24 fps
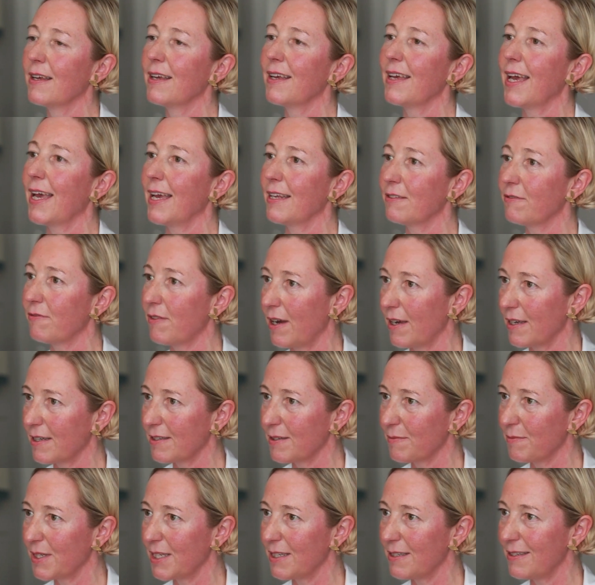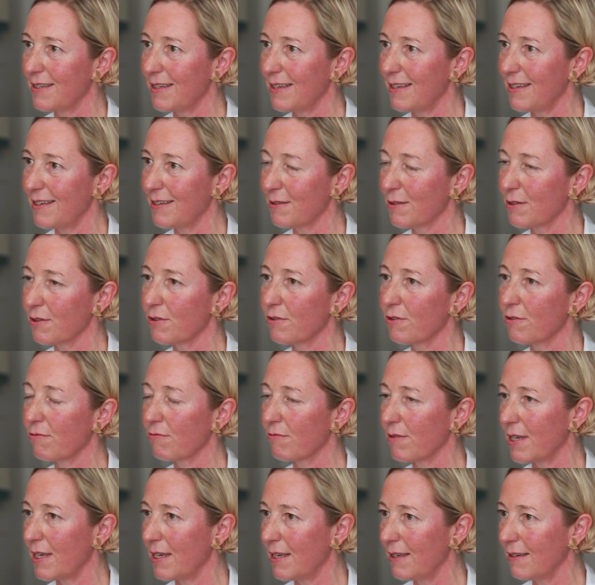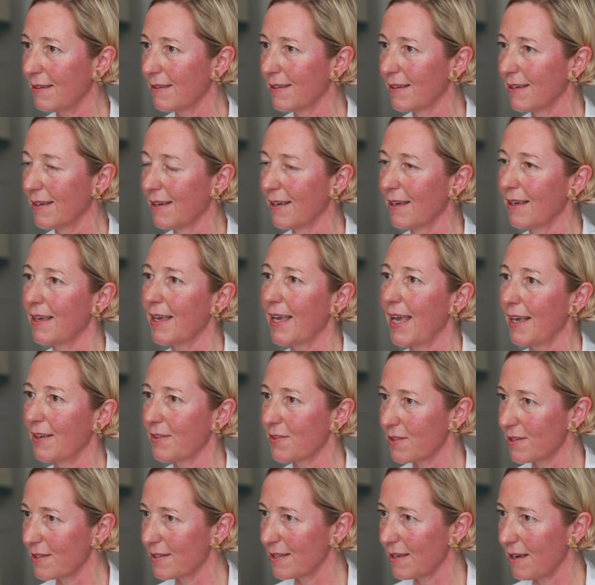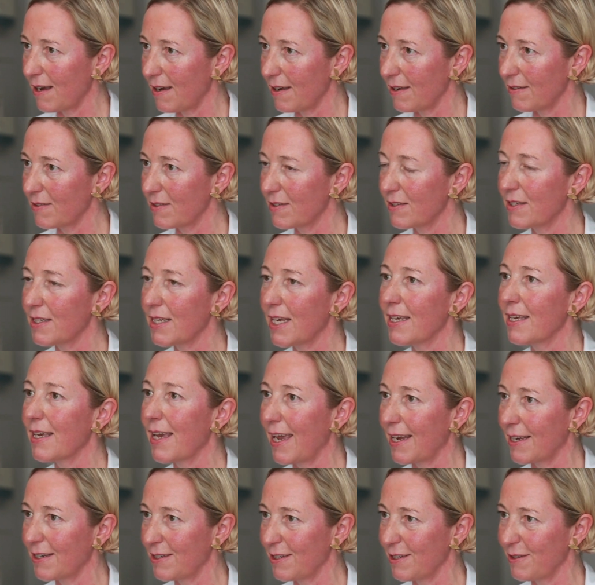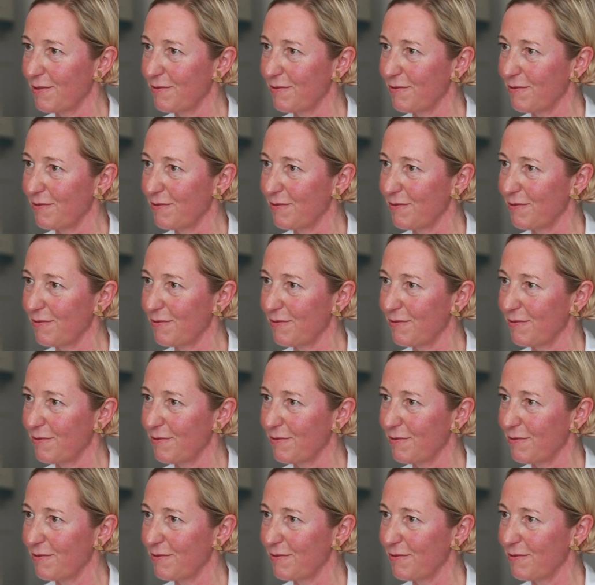add vitamin D. 3, exercise, stay active.